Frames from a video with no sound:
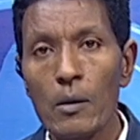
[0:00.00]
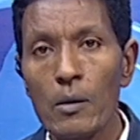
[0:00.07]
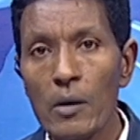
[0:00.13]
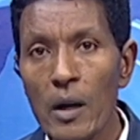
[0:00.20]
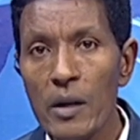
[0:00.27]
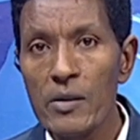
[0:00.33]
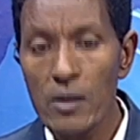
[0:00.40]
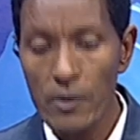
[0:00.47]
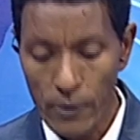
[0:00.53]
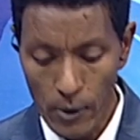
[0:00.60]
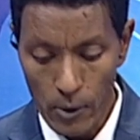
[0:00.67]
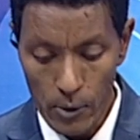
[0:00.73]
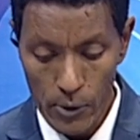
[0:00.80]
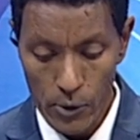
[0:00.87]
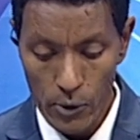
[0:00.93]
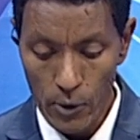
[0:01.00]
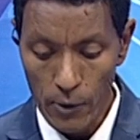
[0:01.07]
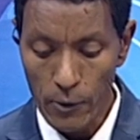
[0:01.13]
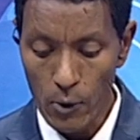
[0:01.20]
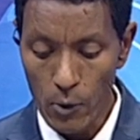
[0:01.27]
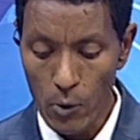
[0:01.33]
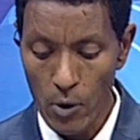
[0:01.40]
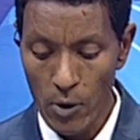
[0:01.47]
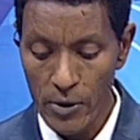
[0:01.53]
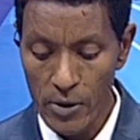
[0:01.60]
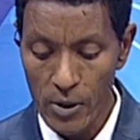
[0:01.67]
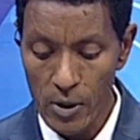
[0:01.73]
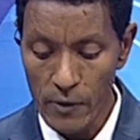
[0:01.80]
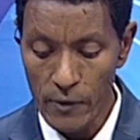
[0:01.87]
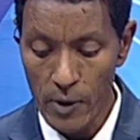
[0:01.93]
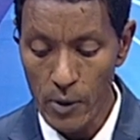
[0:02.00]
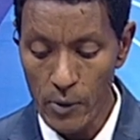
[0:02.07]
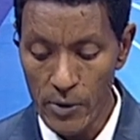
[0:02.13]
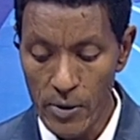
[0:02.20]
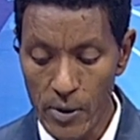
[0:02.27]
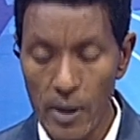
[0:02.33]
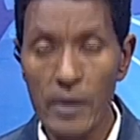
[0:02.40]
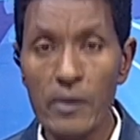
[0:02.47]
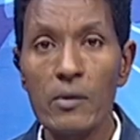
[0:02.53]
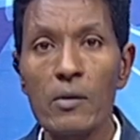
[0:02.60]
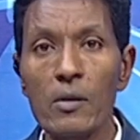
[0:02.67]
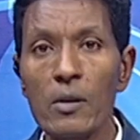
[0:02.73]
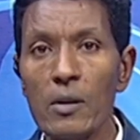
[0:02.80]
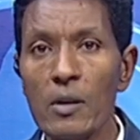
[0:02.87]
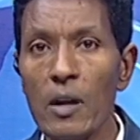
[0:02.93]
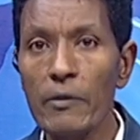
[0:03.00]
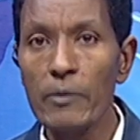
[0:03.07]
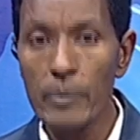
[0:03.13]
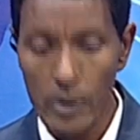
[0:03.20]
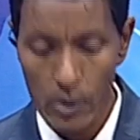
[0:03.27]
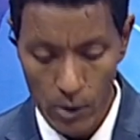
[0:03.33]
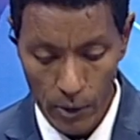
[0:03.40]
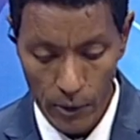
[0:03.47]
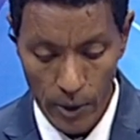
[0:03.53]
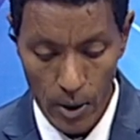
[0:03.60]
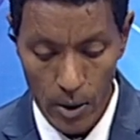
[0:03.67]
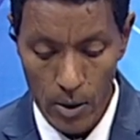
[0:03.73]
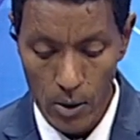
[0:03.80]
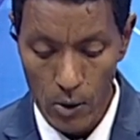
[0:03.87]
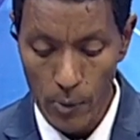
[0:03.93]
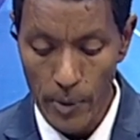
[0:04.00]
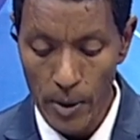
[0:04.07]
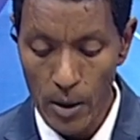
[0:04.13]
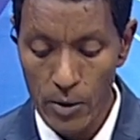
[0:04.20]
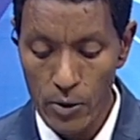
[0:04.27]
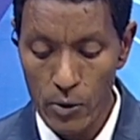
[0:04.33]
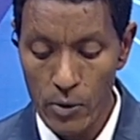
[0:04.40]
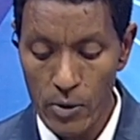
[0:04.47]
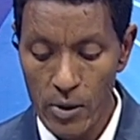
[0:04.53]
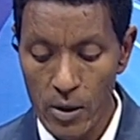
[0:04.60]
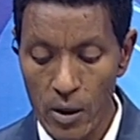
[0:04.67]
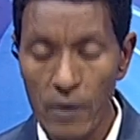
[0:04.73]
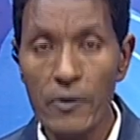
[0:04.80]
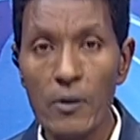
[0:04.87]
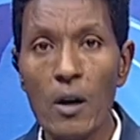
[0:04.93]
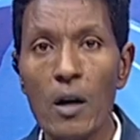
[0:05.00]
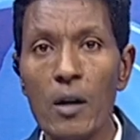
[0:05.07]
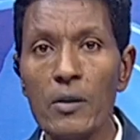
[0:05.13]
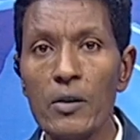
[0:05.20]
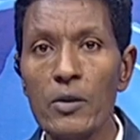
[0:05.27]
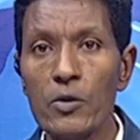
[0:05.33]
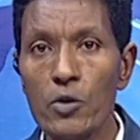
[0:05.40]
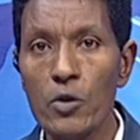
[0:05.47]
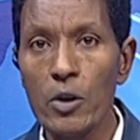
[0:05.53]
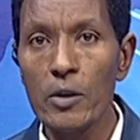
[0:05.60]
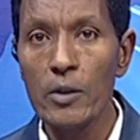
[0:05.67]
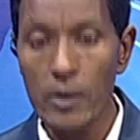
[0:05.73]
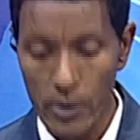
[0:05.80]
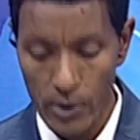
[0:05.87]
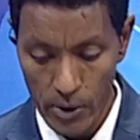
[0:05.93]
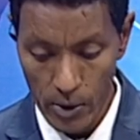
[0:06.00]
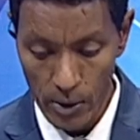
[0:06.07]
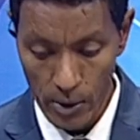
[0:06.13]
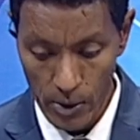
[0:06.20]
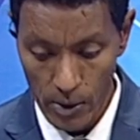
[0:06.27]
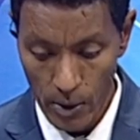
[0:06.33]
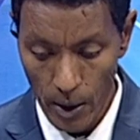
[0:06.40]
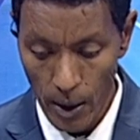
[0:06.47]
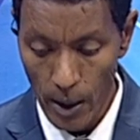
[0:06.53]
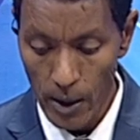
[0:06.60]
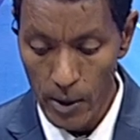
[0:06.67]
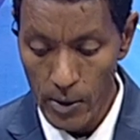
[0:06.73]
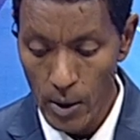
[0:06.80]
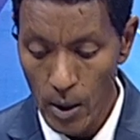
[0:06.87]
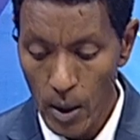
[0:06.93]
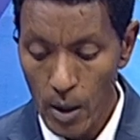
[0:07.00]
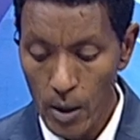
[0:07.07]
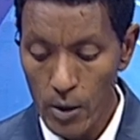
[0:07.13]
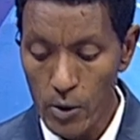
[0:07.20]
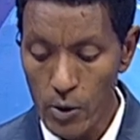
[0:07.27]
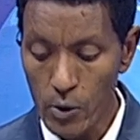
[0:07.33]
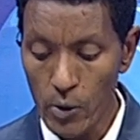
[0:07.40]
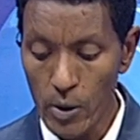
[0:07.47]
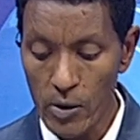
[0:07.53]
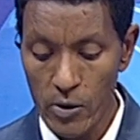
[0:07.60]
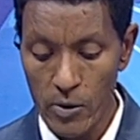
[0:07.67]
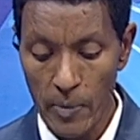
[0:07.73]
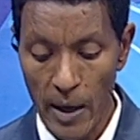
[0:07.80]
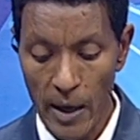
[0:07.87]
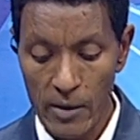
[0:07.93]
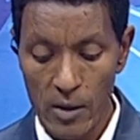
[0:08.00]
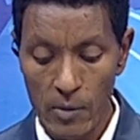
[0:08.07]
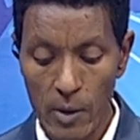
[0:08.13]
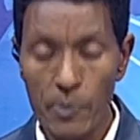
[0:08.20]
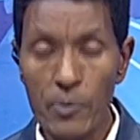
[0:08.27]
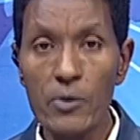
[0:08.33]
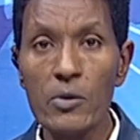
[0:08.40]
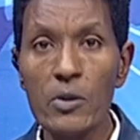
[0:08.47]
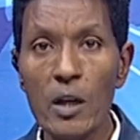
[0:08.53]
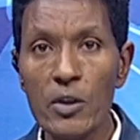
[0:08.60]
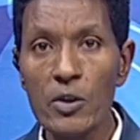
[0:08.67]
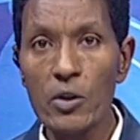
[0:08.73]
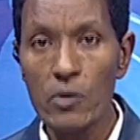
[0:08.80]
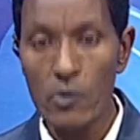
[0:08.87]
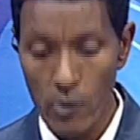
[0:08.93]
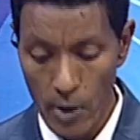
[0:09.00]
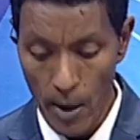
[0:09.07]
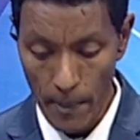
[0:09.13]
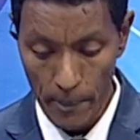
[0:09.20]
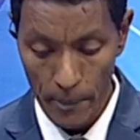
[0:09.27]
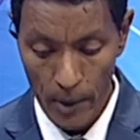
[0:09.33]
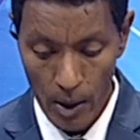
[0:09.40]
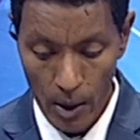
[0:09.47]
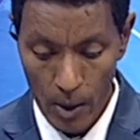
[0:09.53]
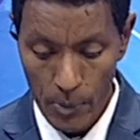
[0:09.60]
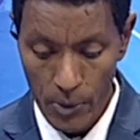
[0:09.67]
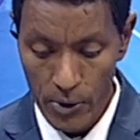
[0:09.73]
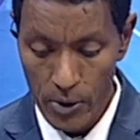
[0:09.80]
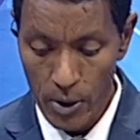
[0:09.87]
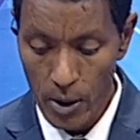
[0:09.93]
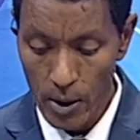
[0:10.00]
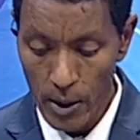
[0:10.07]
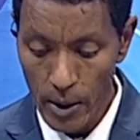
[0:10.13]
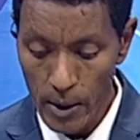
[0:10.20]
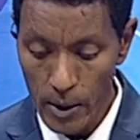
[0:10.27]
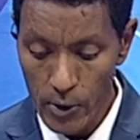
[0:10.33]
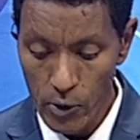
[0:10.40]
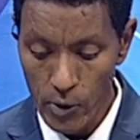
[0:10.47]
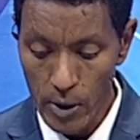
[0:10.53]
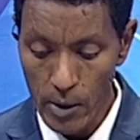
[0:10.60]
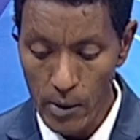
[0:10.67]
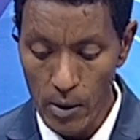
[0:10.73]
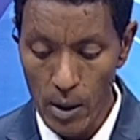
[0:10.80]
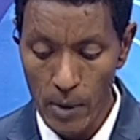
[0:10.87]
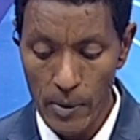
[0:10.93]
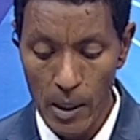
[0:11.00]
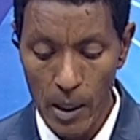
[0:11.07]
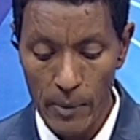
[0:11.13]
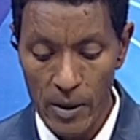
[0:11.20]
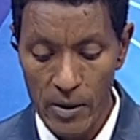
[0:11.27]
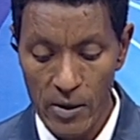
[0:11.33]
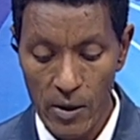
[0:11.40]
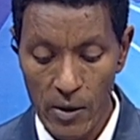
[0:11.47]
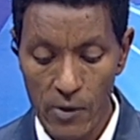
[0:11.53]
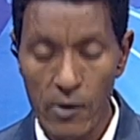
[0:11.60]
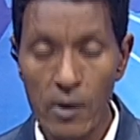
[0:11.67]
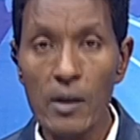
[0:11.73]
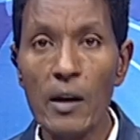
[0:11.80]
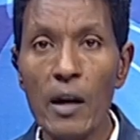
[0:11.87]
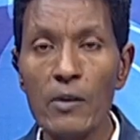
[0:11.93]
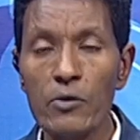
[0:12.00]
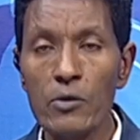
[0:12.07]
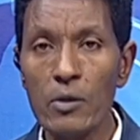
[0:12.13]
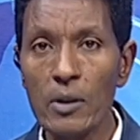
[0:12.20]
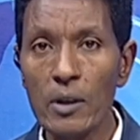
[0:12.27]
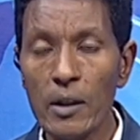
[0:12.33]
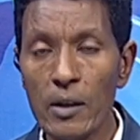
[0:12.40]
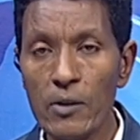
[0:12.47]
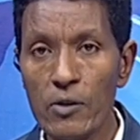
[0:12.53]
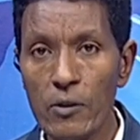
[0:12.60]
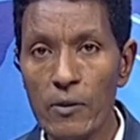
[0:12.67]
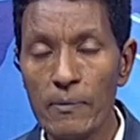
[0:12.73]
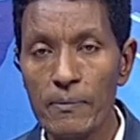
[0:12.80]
Nazif also forwards his views that the government of Ethiopia should safeguard journalists and do its maximum protection to them, particularly during the upcoming 6th national election.